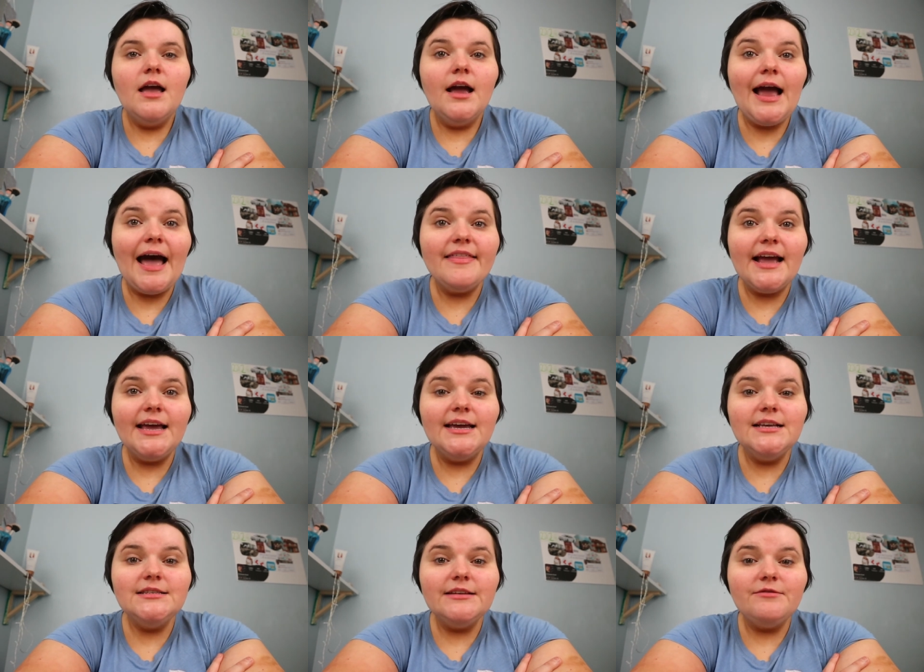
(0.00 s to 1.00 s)
how that
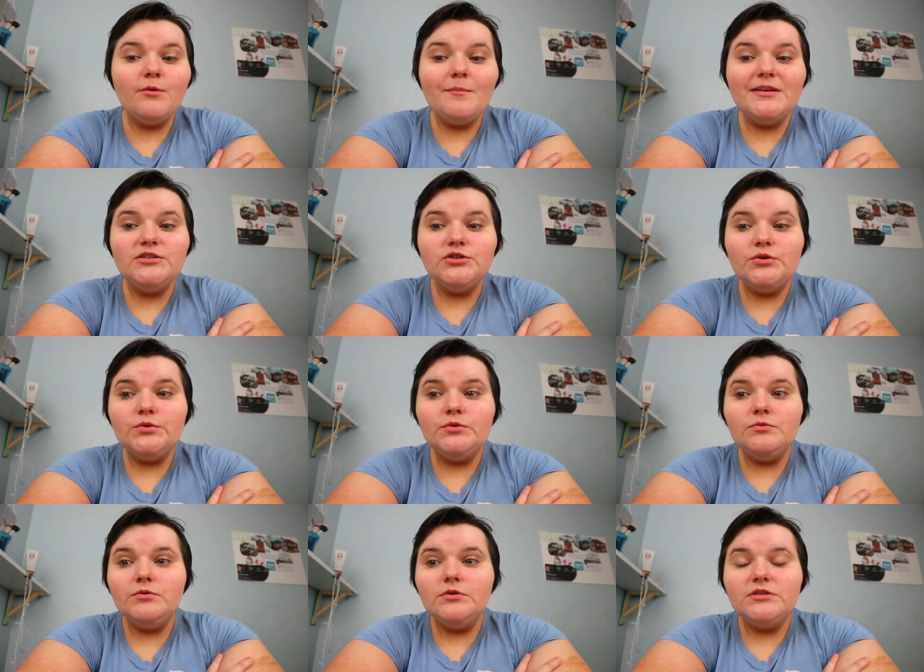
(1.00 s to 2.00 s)
is. If you want me to
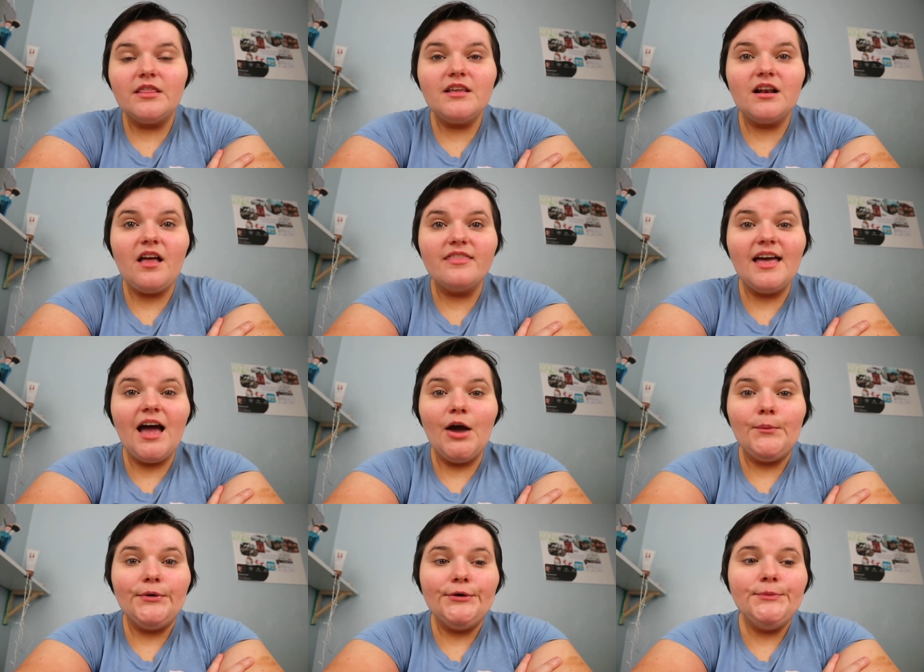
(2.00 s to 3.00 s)
do something like that,
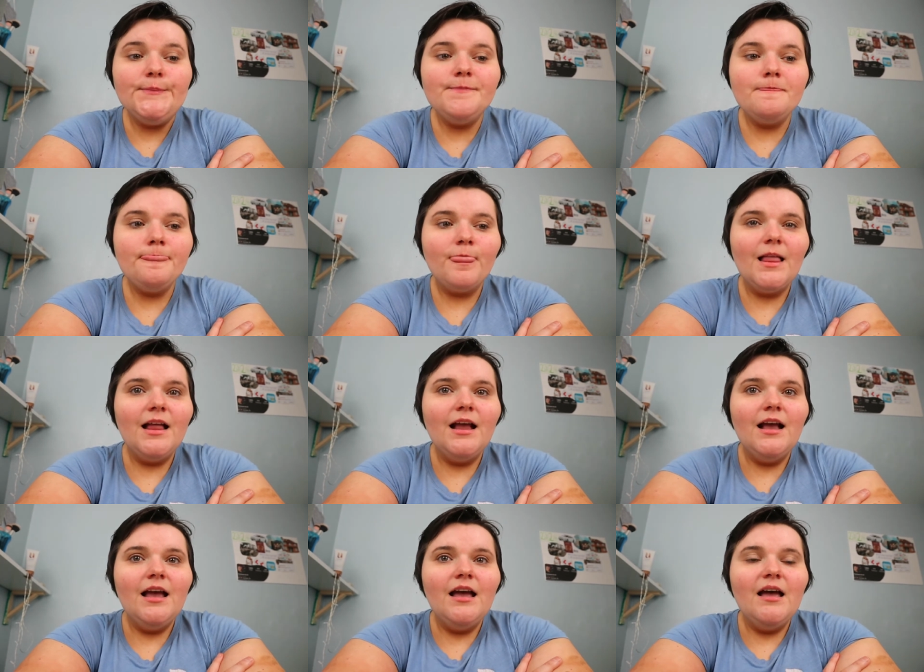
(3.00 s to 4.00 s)
I will.
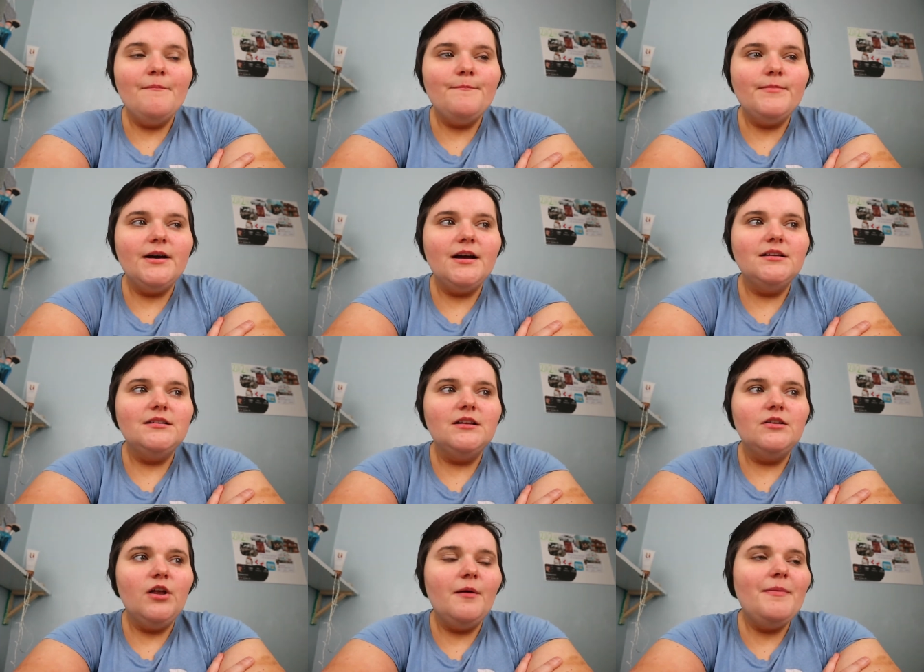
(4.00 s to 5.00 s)
But
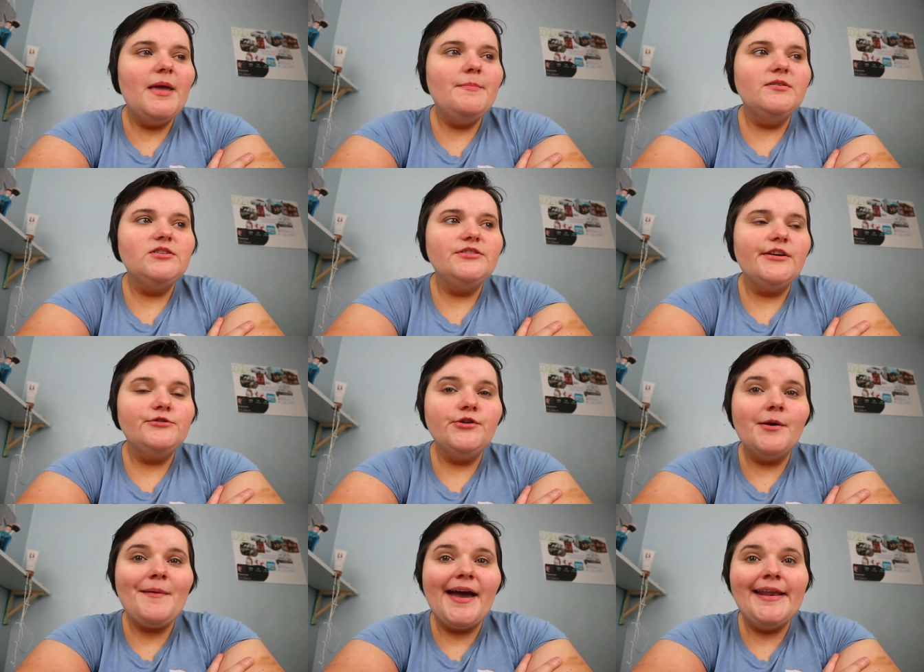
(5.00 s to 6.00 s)
a lot of people just don't
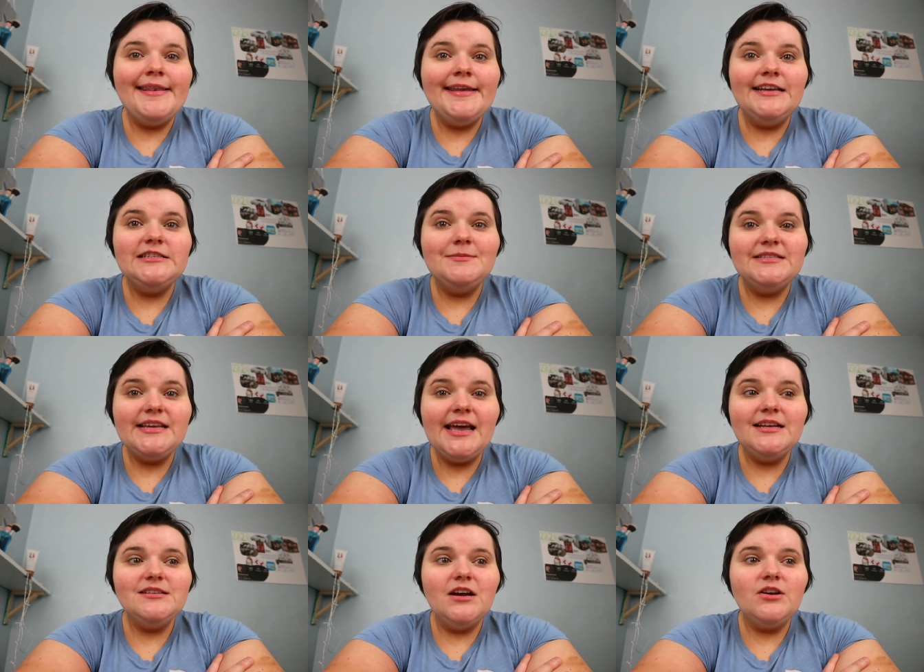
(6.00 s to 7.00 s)
talk about it, and it needs to be
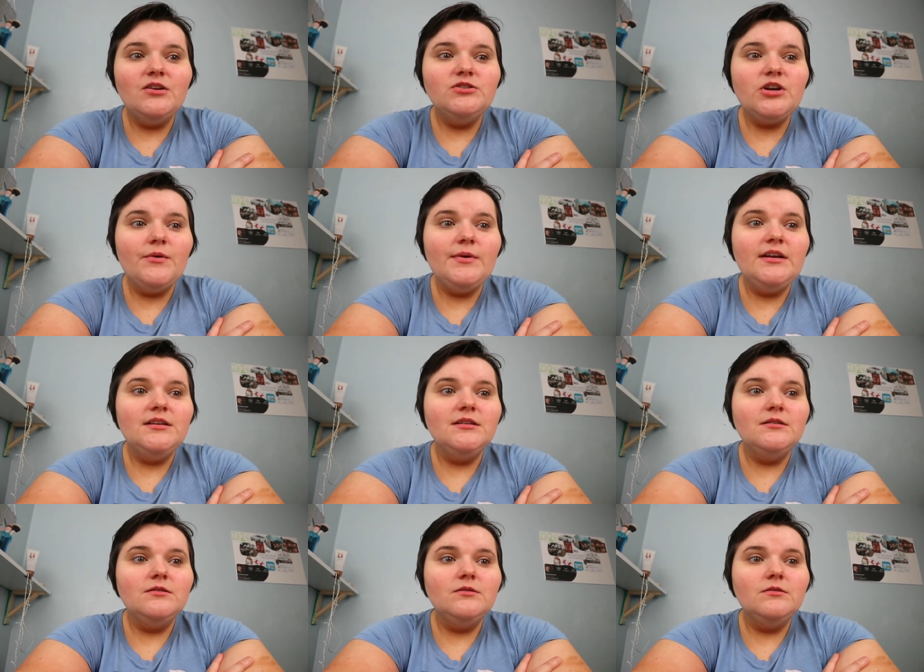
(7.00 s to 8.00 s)
said. I know
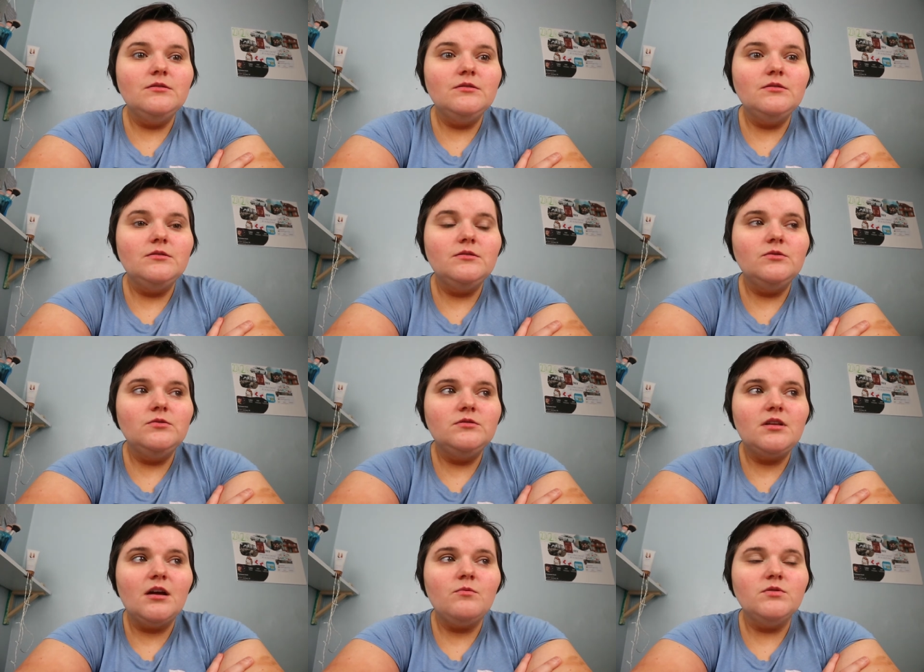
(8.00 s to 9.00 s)
Zoe
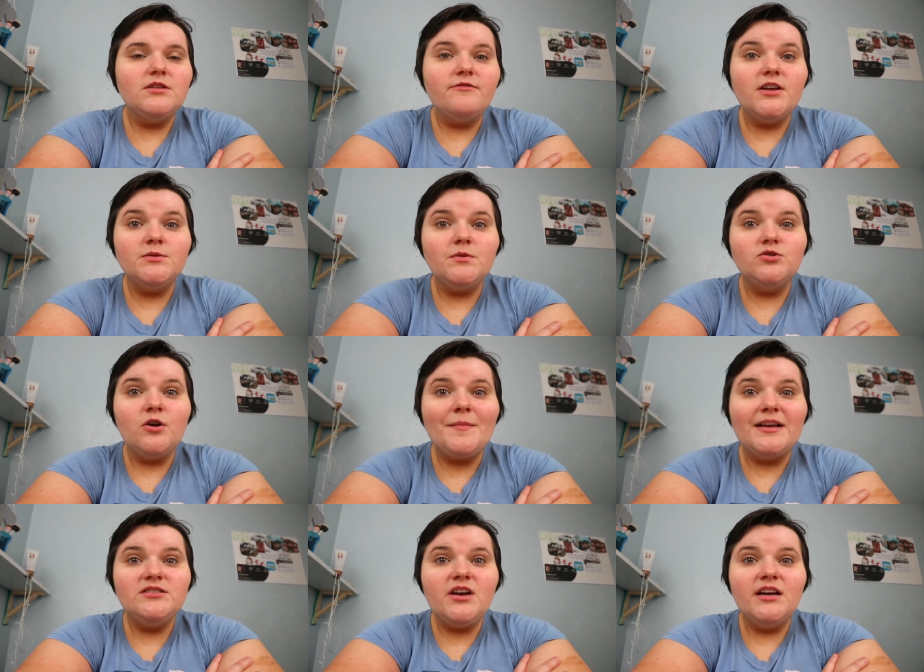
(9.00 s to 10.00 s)
Psych was the first one to talk
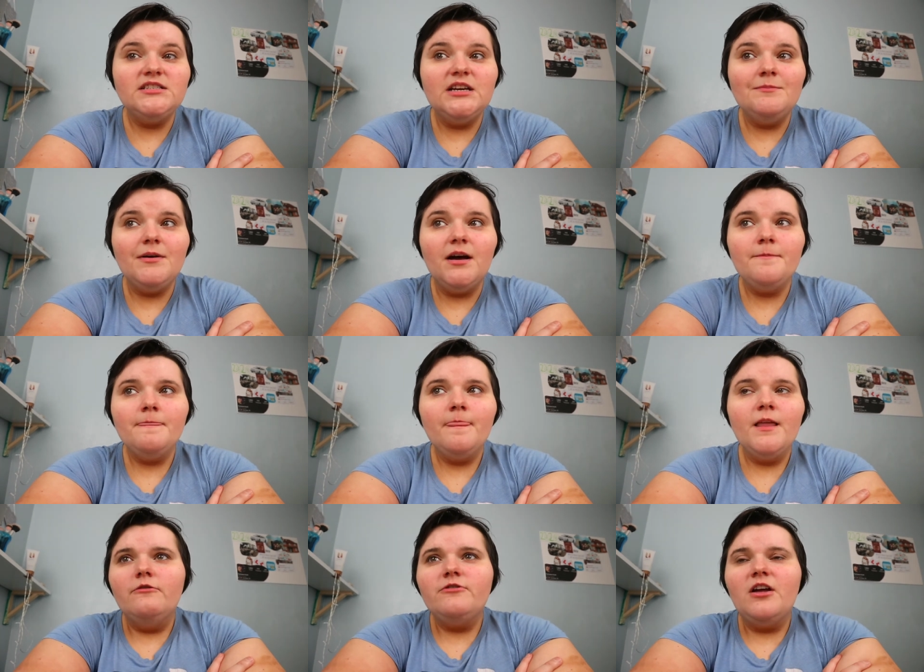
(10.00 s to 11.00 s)
about anxiety, but
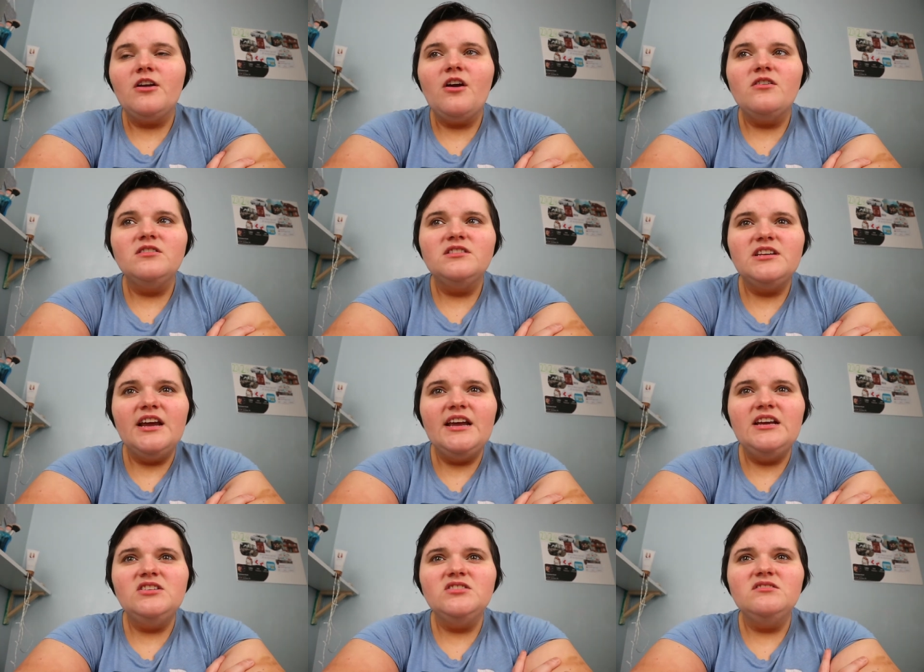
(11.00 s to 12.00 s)
of like going on
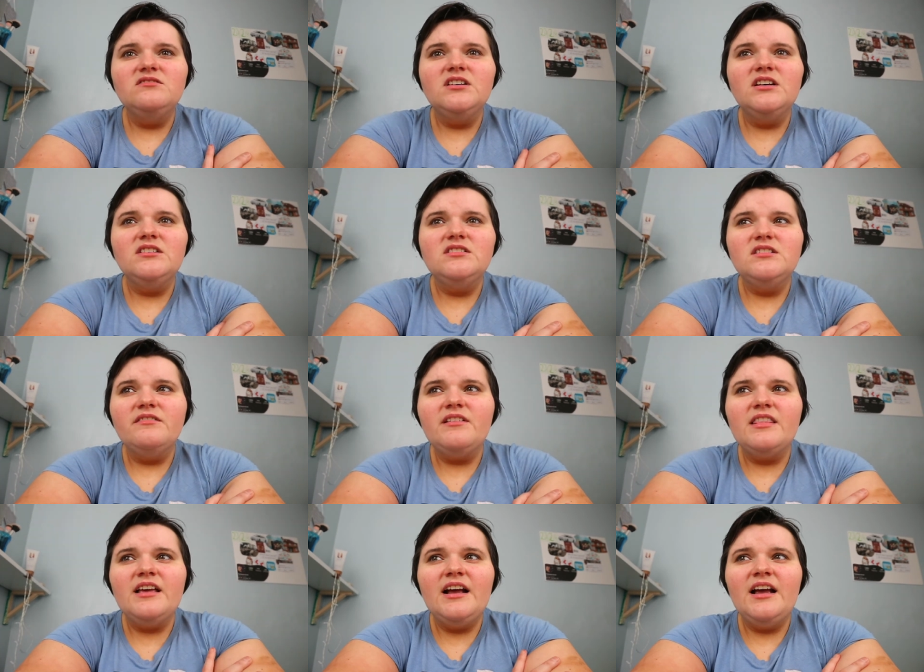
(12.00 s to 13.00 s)
stage and like stuff
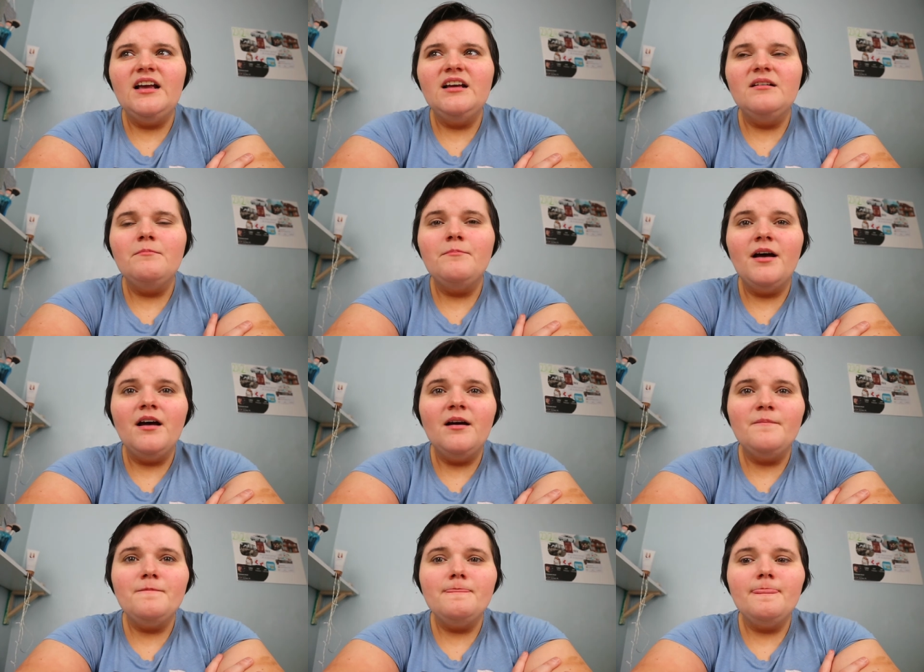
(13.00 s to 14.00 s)
like that. But